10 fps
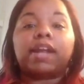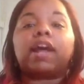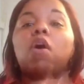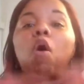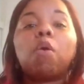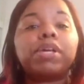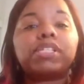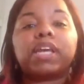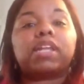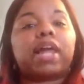And I
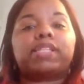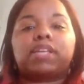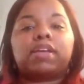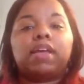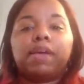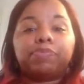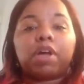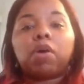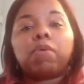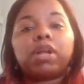always get like
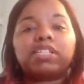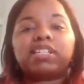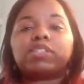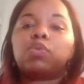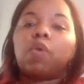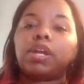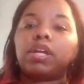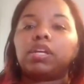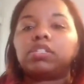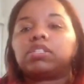it's like
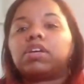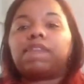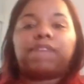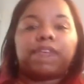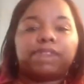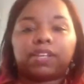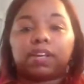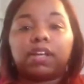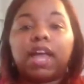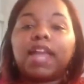20 to
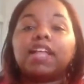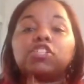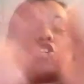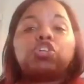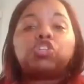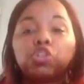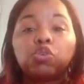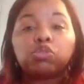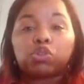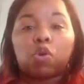50. That's a
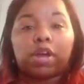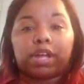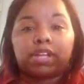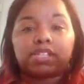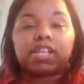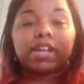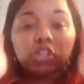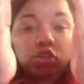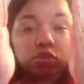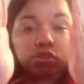huge audience, like
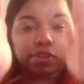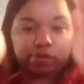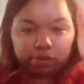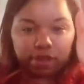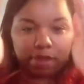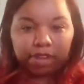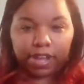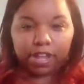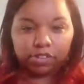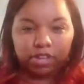huge. Okay, I
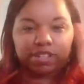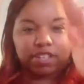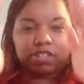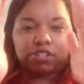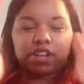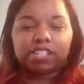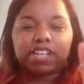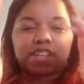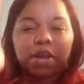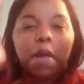can't do like this because you guys
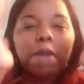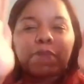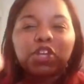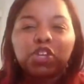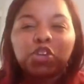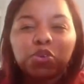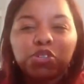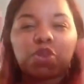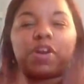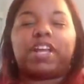can't see it, but
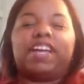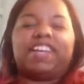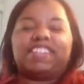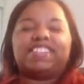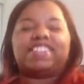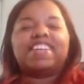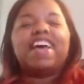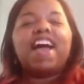huge audience.